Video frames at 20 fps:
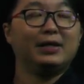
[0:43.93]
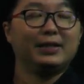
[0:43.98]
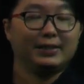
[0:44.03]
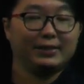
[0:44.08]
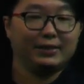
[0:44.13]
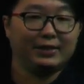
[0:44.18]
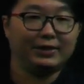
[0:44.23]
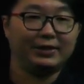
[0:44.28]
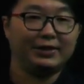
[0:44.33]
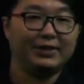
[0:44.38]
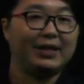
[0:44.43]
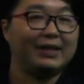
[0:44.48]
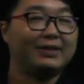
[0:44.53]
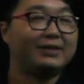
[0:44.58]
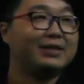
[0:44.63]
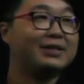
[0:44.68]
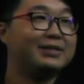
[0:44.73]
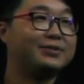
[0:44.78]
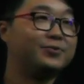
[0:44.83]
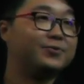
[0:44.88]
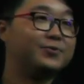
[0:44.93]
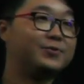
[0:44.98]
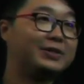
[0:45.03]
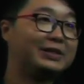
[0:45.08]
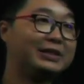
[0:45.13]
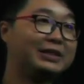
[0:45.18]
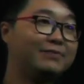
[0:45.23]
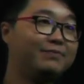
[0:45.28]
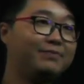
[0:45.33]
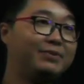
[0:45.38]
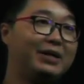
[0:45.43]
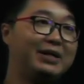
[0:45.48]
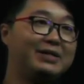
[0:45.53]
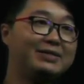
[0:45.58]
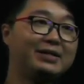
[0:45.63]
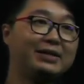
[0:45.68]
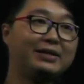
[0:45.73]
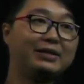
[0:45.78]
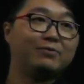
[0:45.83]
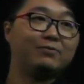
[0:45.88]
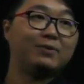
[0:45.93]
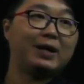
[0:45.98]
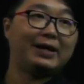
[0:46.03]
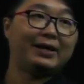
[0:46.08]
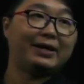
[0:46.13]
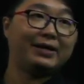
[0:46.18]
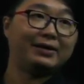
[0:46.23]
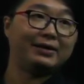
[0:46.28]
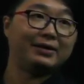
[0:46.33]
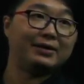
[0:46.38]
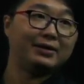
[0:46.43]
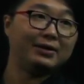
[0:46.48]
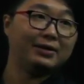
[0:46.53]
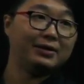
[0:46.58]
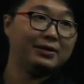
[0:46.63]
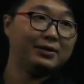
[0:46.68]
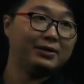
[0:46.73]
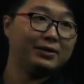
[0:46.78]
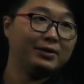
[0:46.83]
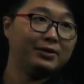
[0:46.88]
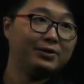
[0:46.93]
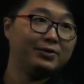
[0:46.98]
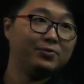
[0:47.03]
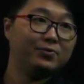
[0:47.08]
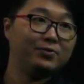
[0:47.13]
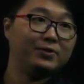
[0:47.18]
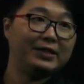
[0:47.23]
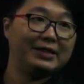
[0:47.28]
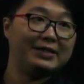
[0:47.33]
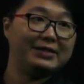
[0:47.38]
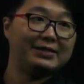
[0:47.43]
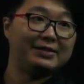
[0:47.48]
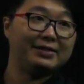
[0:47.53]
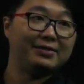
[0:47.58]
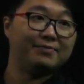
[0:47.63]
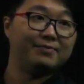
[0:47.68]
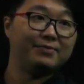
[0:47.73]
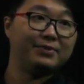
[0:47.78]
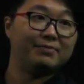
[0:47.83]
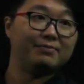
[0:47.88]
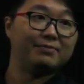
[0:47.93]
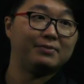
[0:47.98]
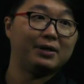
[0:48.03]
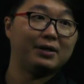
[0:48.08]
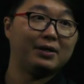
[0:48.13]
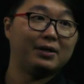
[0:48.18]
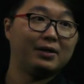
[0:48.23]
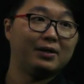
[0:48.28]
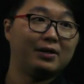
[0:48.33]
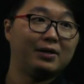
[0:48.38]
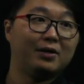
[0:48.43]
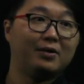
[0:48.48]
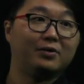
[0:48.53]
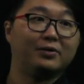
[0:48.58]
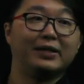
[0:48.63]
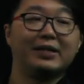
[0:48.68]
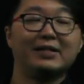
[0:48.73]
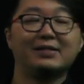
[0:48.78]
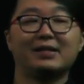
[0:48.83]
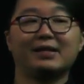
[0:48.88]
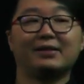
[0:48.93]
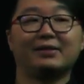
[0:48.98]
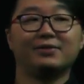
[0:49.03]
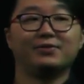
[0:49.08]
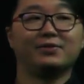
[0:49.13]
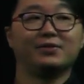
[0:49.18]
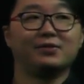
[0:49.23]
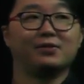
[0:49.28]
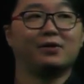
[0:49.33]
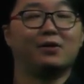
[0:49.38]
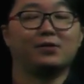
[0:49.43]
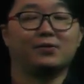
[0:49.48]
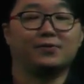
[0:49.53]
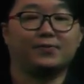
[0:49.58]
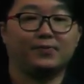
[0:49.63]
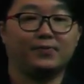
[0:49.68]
The detector is usually placed at the right angle to the incident beam or the excitation source.